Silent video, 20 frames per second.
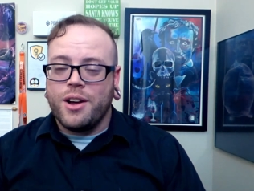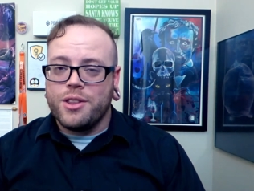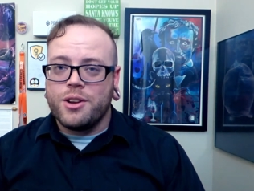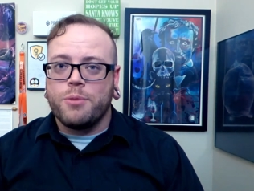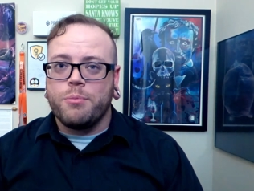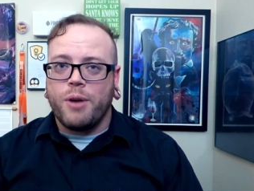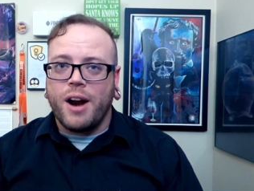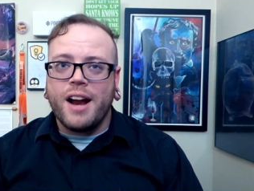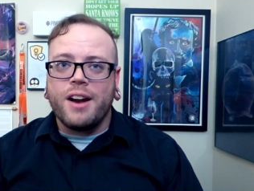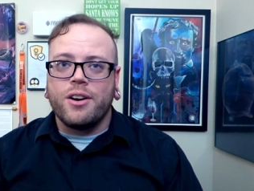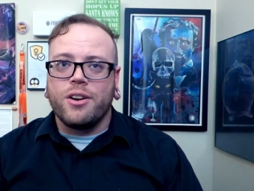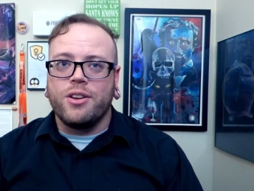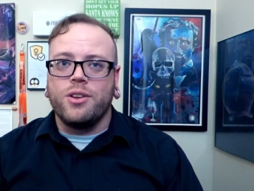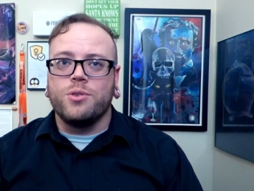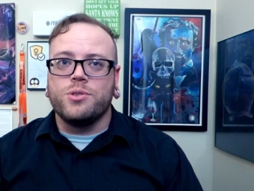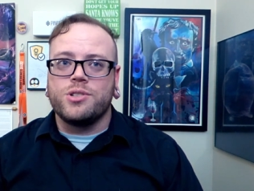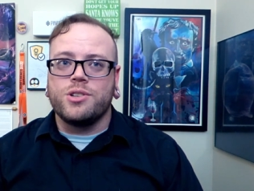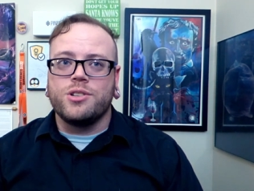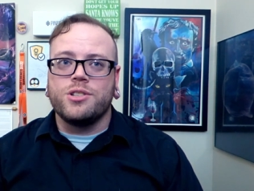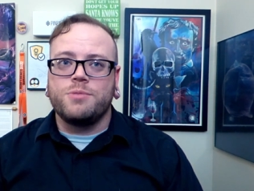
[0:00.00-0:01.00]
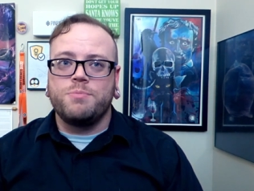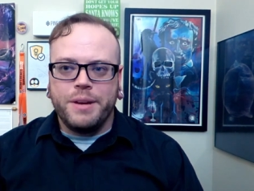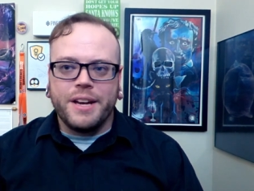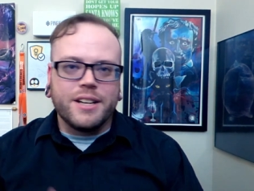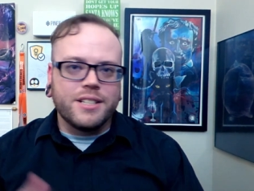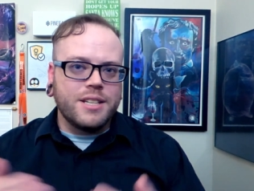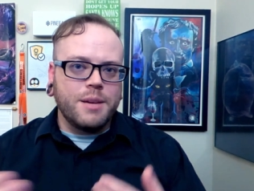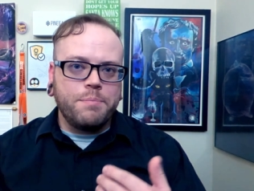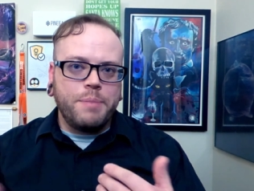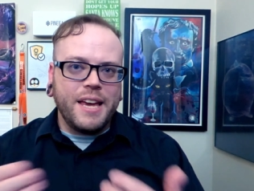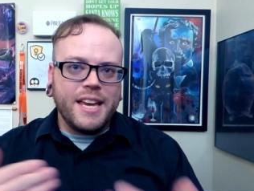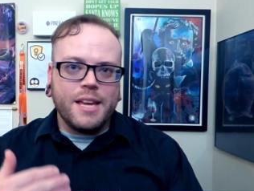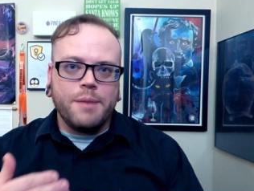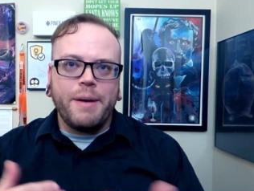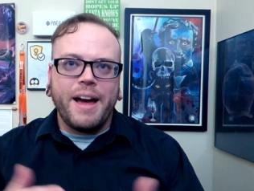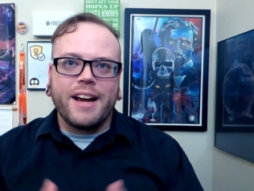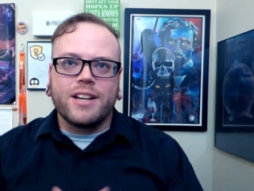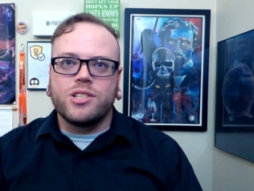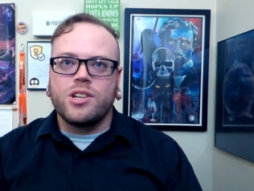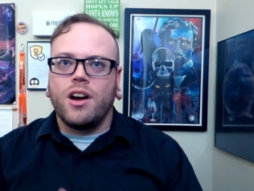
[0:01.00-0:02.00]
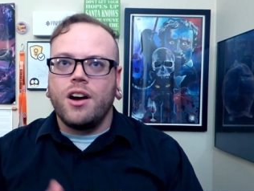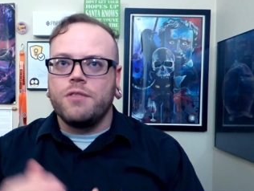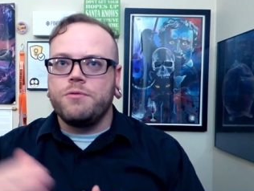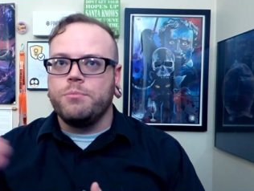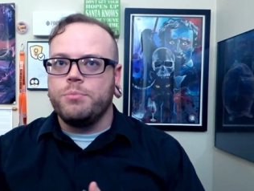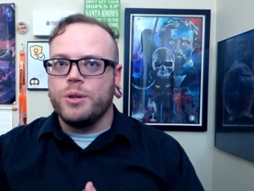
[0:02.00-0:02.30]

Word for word: other Briar users because it piggybacks off